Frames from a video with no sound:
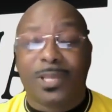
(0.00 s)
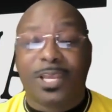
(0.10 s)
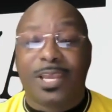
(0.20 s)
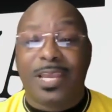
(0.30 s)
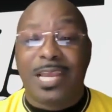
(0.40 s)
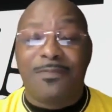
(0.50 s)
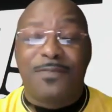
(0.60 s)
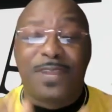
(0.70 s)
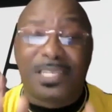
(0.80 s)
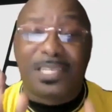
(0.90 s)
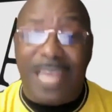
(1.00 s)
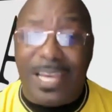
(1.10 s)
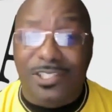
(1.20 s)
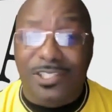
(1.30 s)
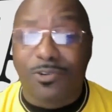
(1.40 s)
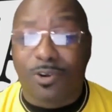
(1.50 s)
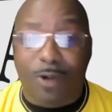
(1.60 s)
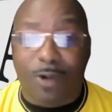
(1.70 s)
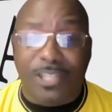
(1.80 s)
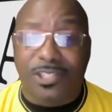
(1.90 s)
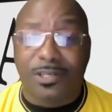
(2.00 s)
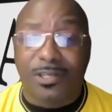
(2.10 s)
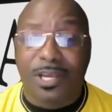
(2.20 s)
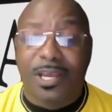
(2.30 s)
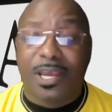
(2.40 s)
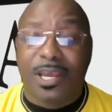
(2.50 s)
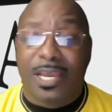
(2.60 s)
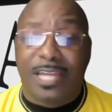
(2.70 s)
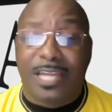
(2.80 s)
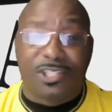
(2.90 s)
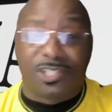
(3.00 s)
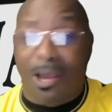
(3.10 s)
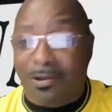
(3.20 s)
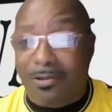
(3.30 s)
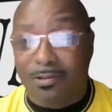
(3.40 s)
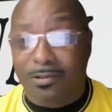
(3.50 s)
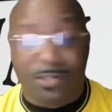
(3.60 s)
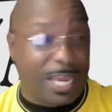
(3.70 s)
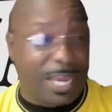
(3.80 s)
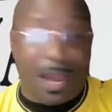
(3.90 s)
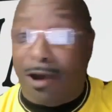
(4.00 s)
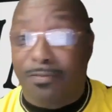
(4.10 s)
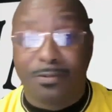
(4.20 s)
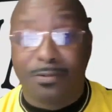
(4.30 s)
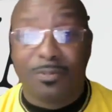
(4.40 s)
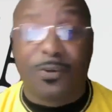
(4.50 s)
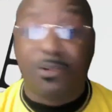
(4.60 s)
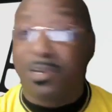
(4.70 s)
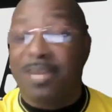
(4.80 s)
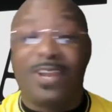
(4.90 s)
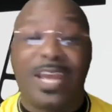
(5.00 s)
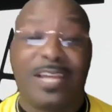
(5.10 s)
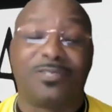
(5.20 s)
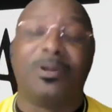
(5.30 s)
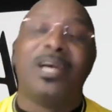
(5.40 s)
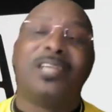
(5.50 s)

and they finish asking you a question, and they just talk, take off before you can even answer.